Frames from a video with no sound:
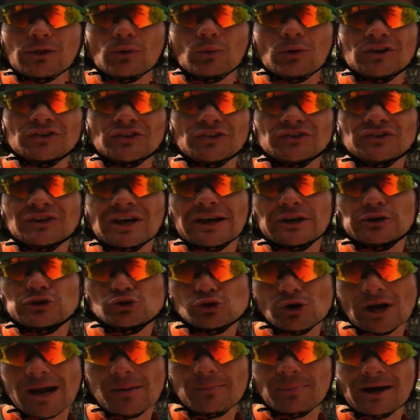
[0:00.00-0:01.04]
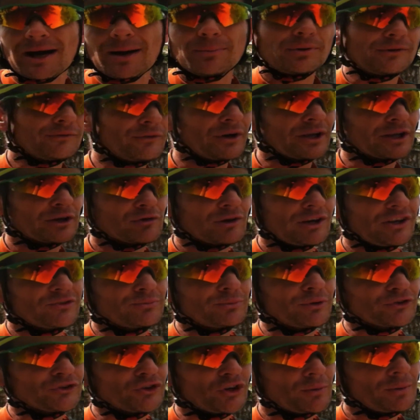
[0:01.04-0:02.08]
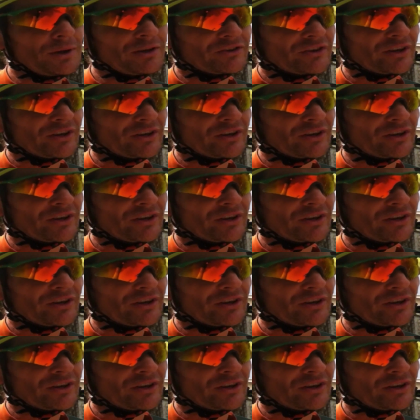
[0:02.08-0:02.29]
otherwise I start to cramp up if I increase my sodium